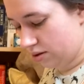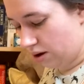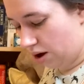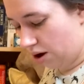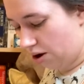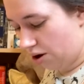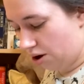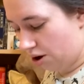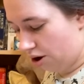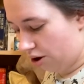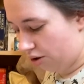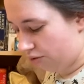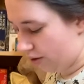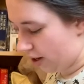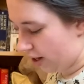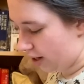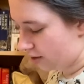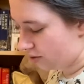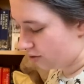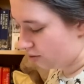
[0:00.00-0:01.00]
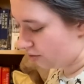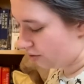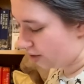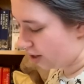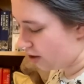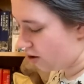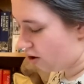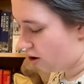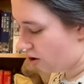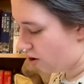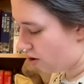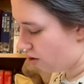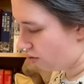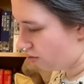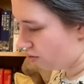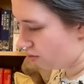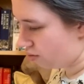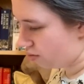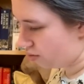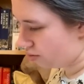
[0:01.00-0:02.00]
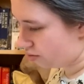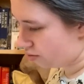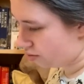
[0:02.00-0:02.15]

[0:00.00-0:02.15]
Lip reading: oh right, no, they all